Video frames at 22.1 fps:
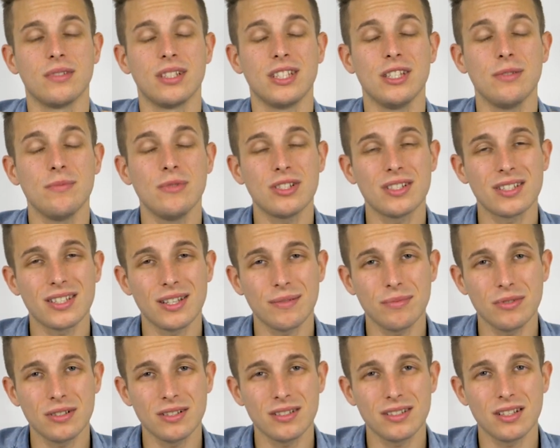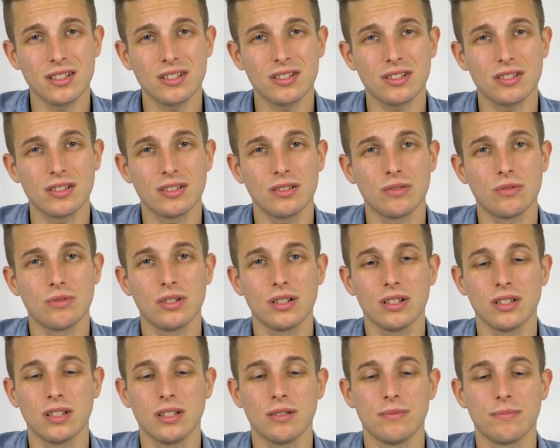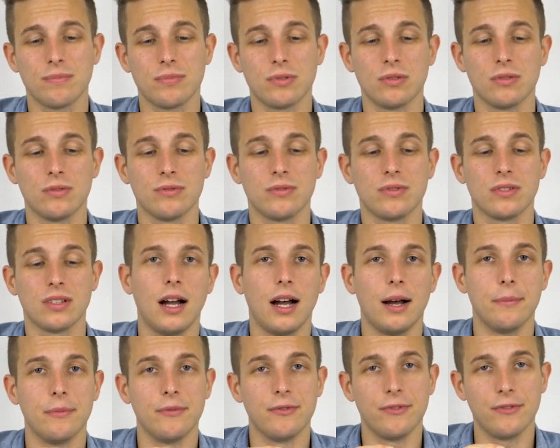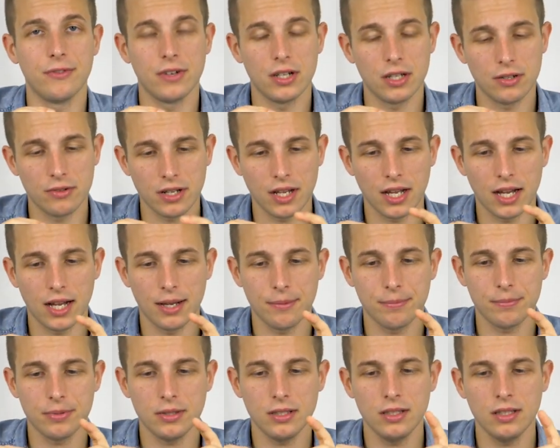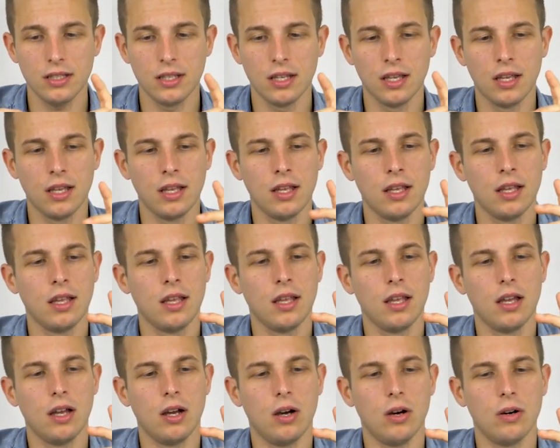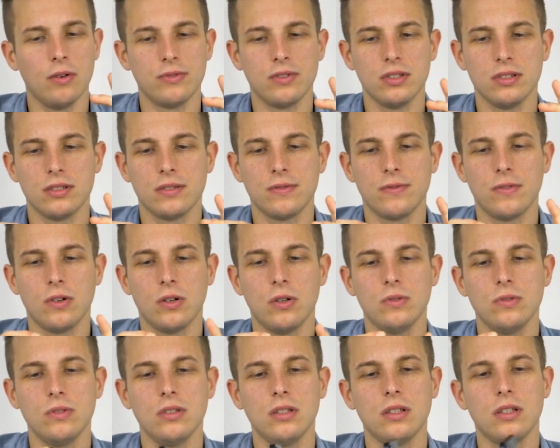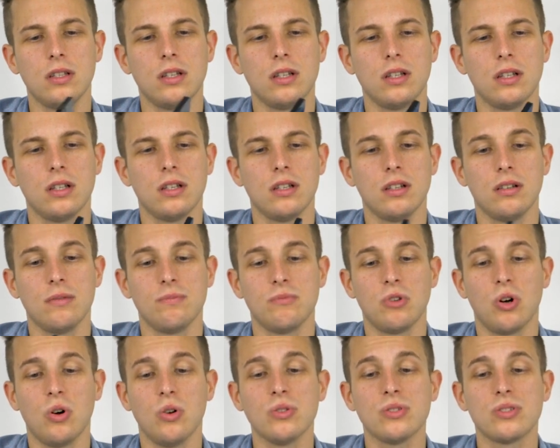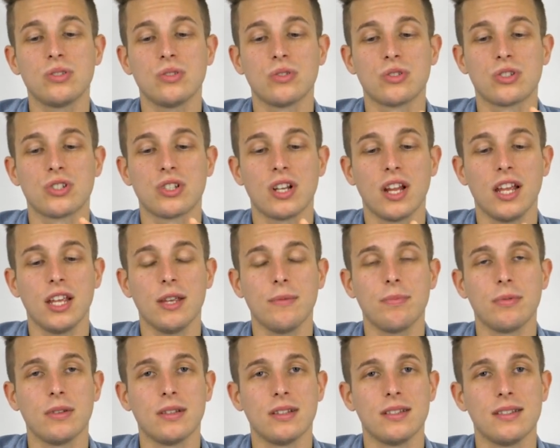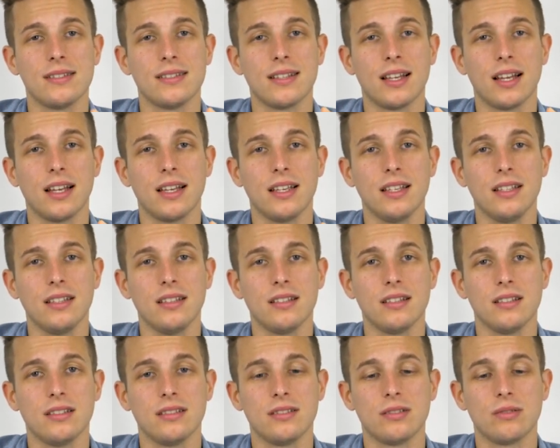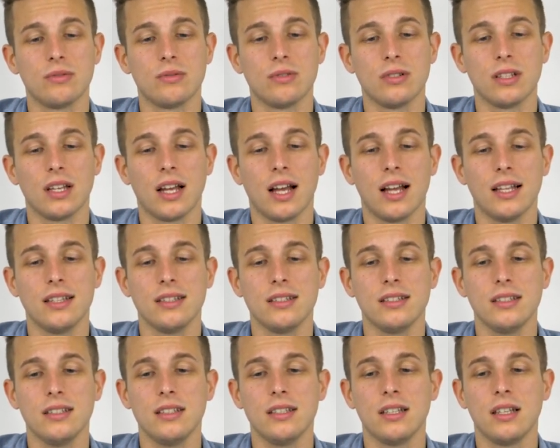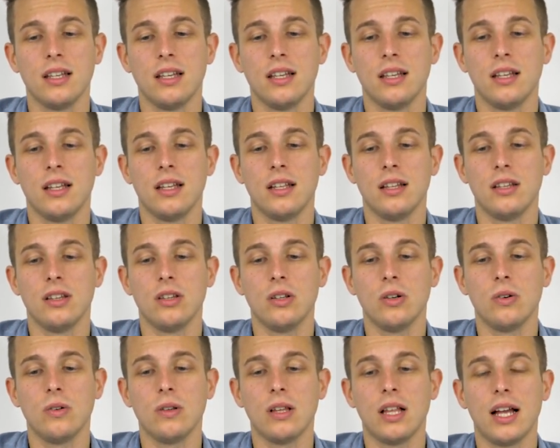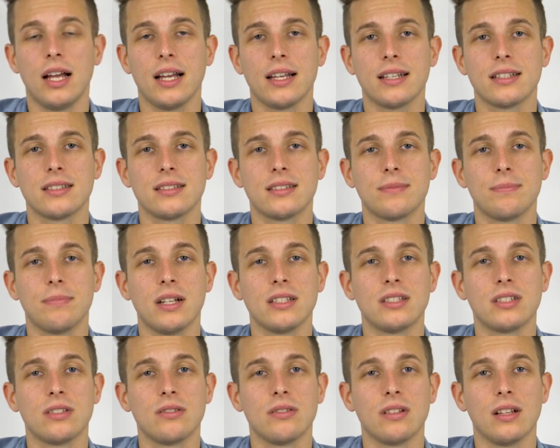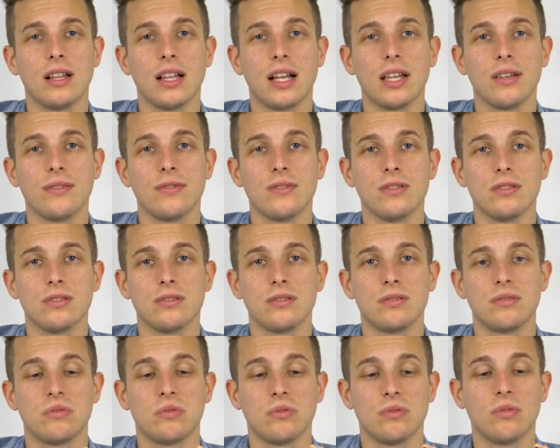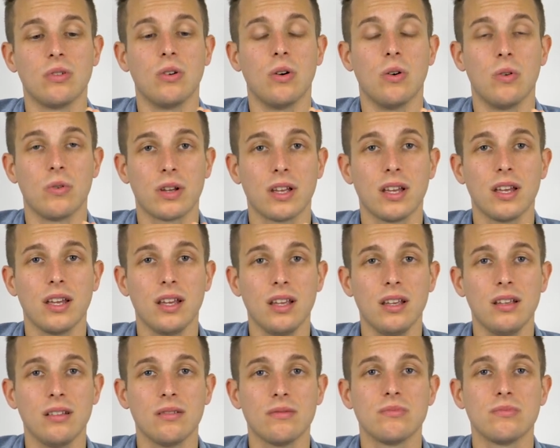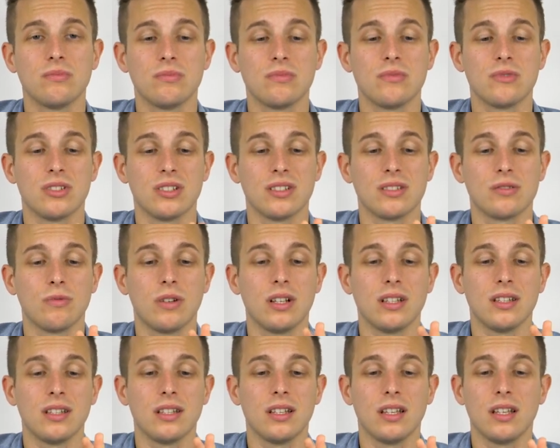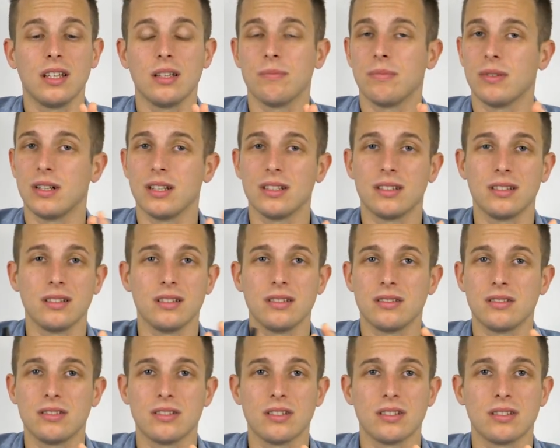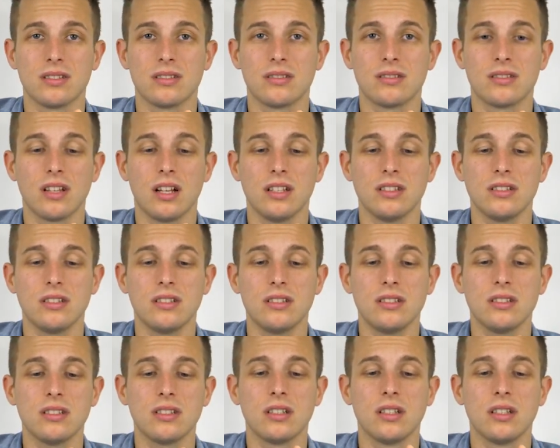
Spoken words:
Image stabilization really improved. I'm very happy of this phone. Also shape and design, it's really handy. No lags, battery life is okay, just 1 day, but it's just standard.